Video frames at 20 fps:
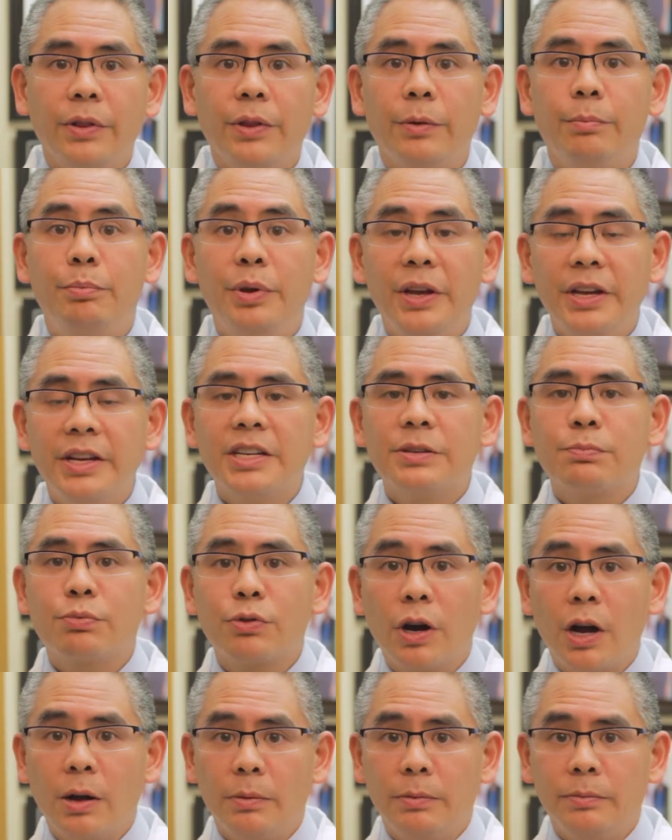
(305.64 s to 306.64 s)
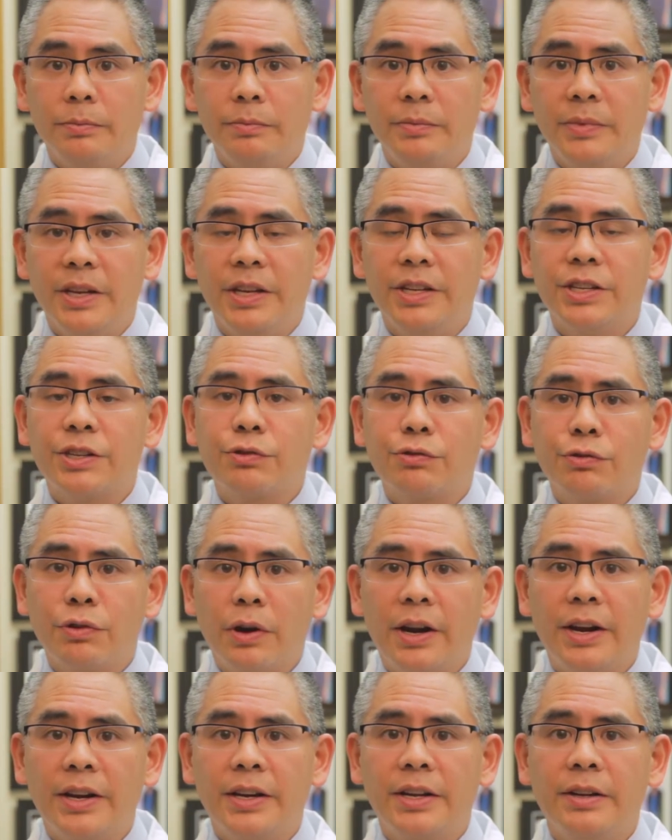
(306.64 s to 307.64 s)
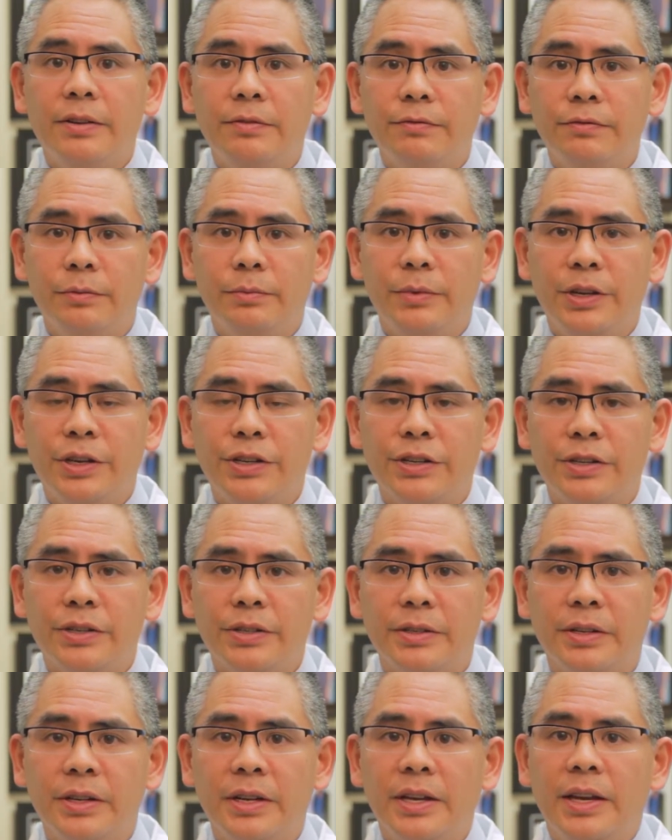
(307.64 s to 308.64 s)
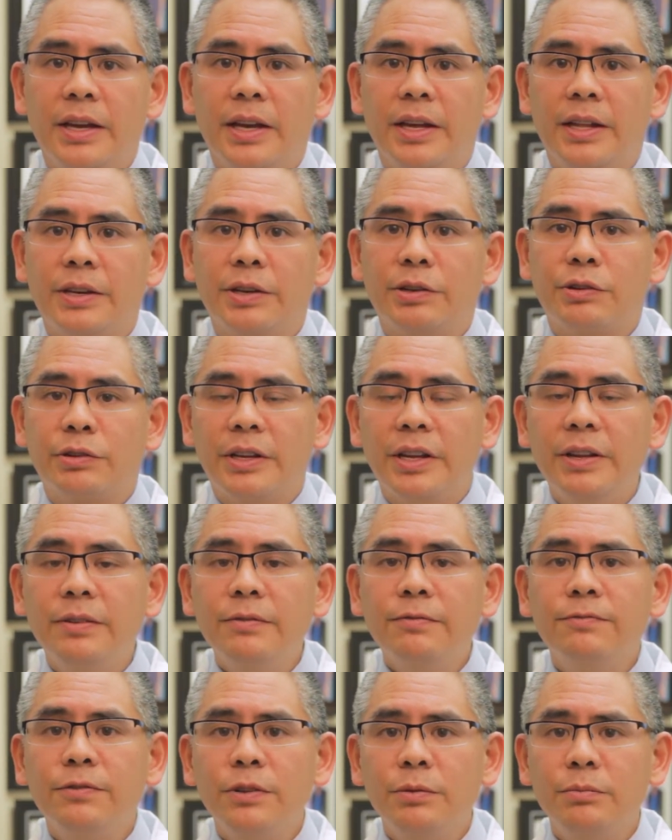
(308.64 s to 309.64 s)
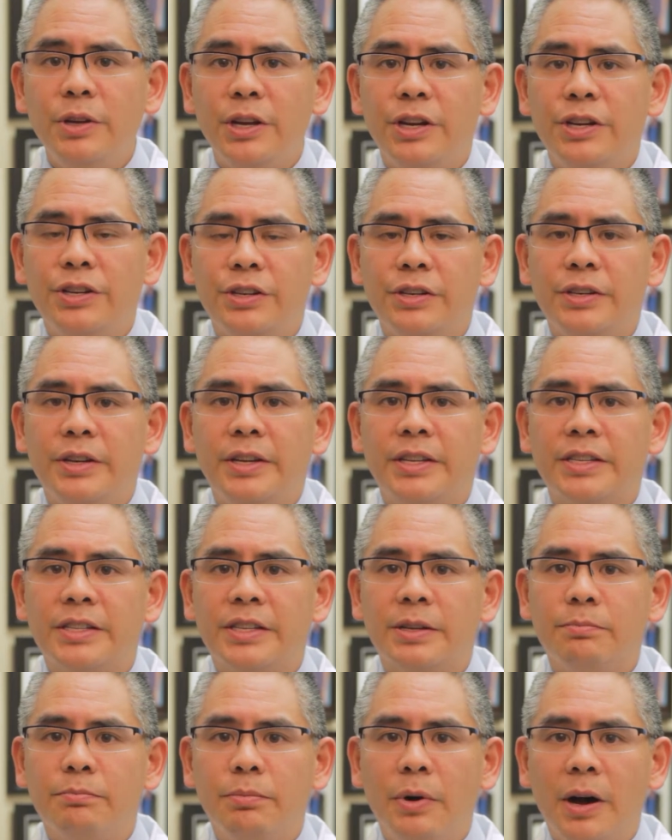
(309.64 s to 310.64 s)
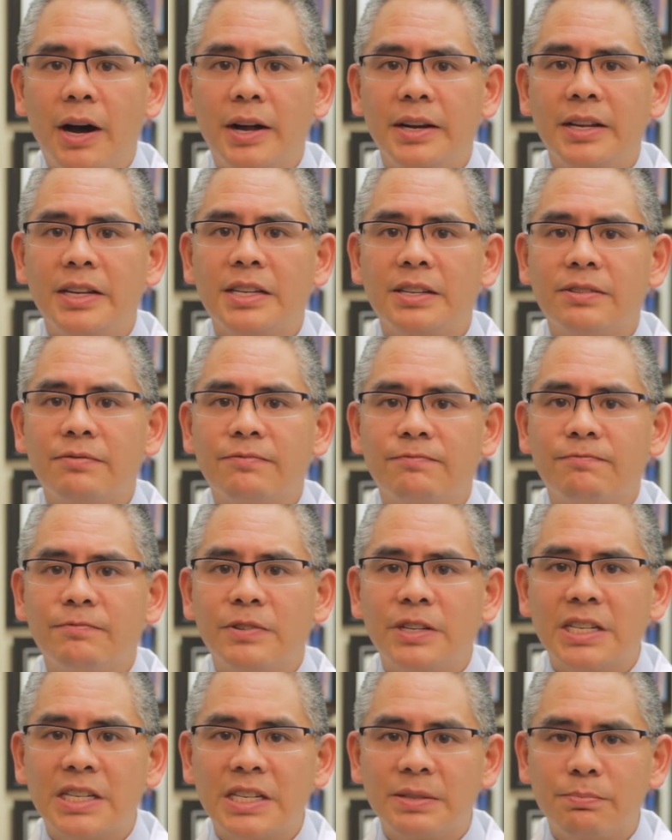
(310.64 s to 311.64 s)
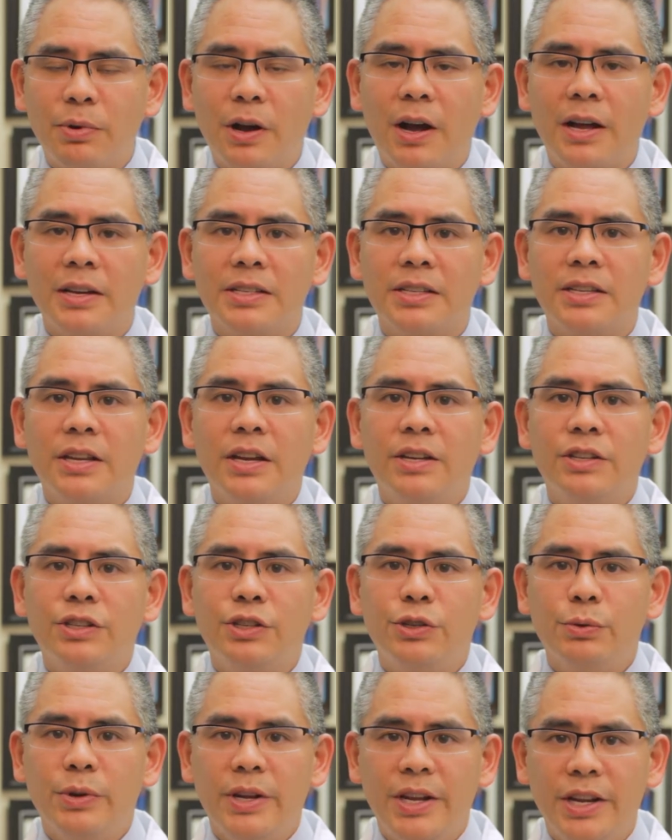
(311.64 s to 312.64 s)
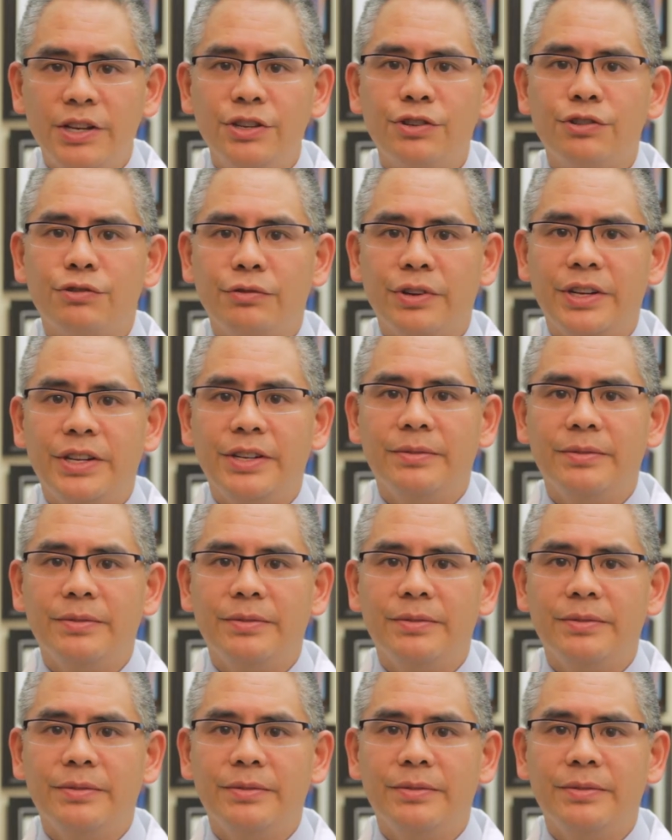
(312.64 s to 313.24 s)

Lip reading: the biggest problem is chronic inflammation. And inflammation is the body's response to injury.